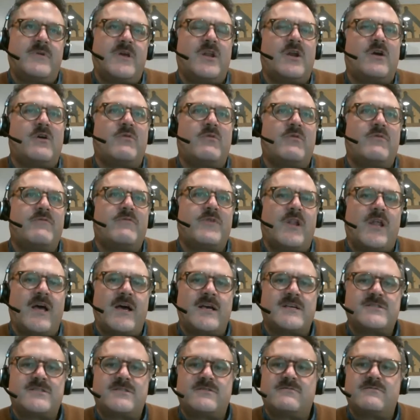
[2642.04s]
the
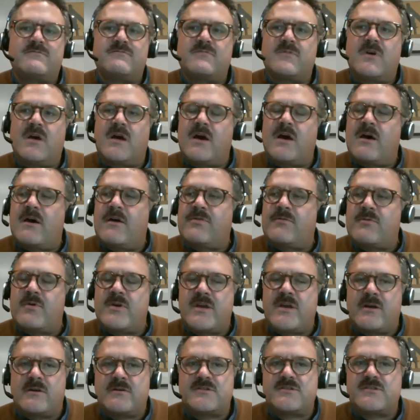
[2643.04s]
last 3
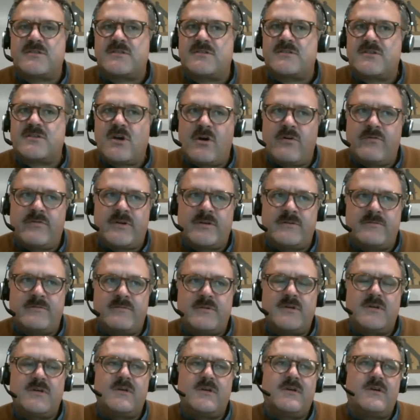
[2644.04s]
years since
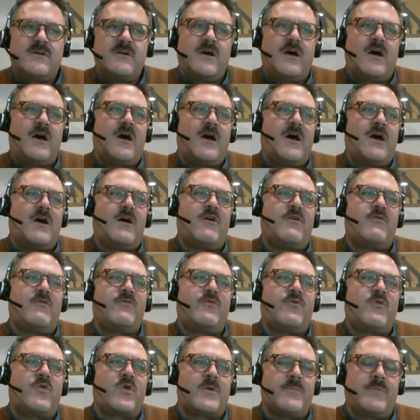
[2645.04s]
COVID,
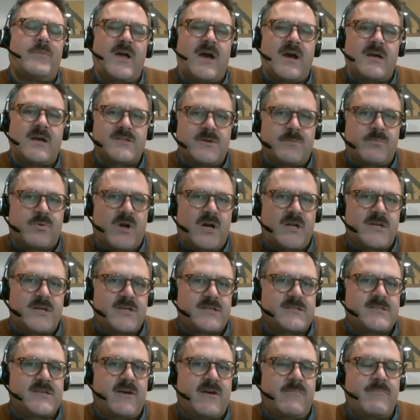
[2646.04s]
affordable housing
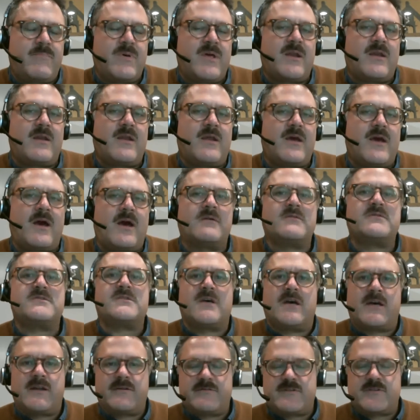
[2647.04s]
projects have been
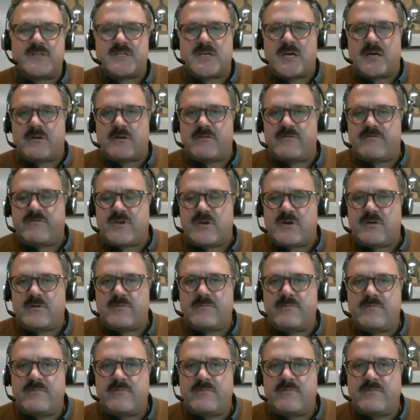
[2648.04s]
outside of design review.